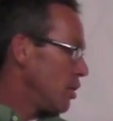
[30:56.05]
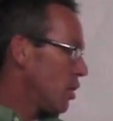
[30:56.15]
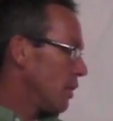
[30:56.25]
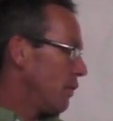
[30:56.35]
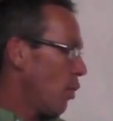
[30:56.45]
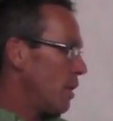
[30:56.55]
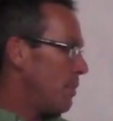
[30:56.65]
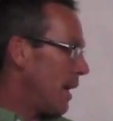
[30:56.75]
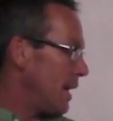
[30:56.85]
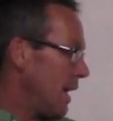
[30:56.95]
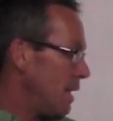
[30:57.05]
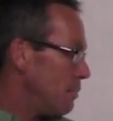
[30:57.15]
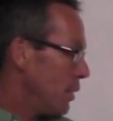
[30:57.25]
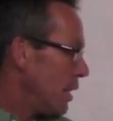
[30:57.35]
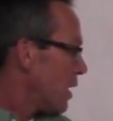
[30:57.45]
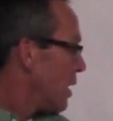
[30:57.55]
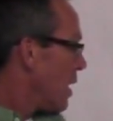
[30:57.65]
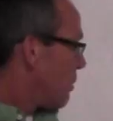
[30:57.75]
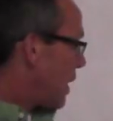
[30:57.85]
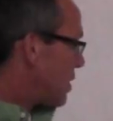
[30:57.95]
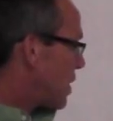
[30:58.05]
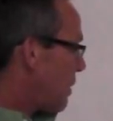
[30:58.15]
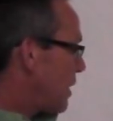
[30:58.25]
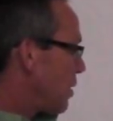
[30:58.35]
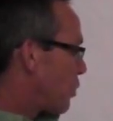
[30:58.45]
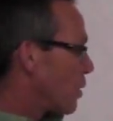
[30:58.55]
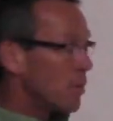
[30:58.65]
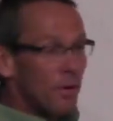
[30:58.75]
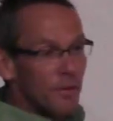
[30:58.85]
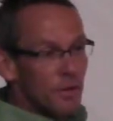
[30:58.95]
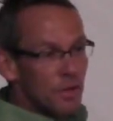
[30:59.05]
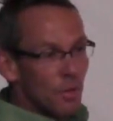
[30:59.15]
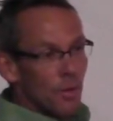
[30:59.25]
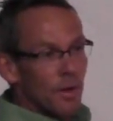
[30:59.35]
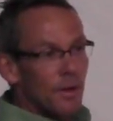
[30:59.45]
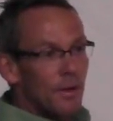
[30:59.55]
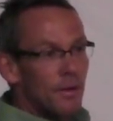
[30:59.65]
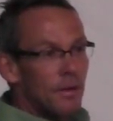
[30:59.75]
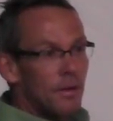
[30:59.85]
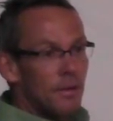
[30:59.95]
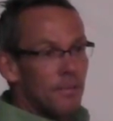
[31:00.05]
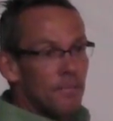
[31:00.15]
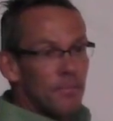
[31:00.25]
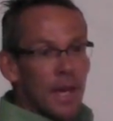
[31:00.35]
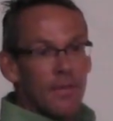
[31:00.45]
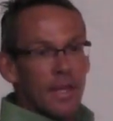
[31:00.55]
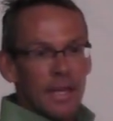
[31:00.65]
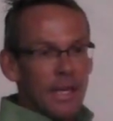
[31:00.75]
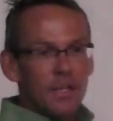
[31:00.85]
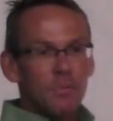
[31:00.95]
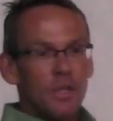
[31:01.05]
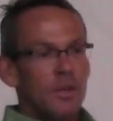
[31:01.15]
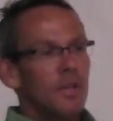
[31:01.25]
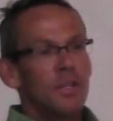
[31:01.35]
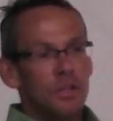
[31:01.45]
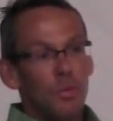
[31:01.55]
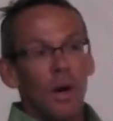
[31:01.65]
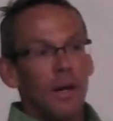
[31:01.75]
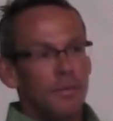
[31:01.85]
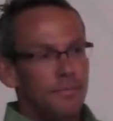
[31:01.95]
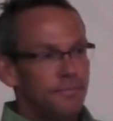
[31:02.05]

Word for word: you can avoid buying any book by shopping the perimeter of your store. And then eat as much of it as you want.